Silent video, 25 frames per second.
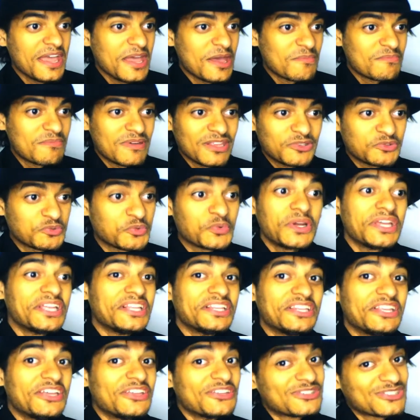Between
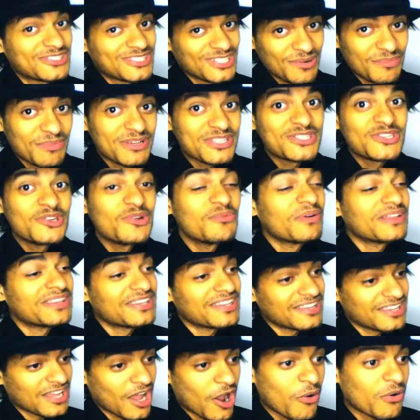Thomas Newman
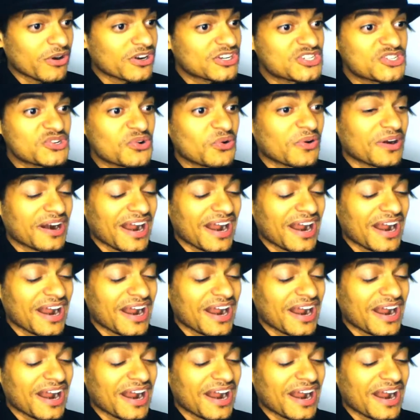and Howard Shore,